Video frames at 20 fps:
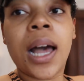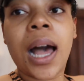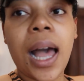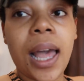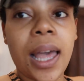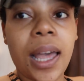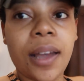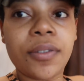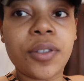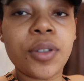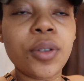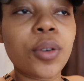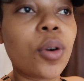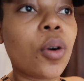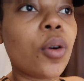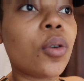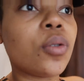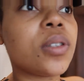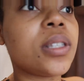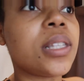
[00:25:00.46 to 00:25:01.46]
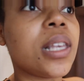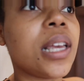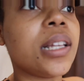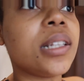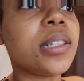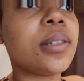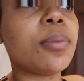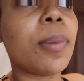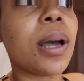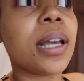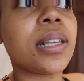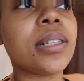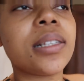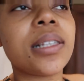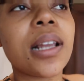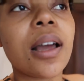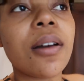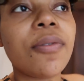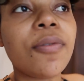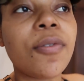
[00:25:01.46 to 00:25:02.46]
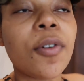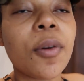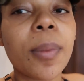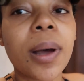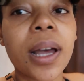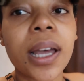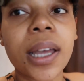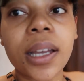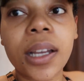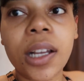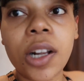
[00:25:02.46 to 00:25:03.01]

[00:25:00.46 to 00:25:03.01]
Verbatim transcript: I have to go send my stuff for my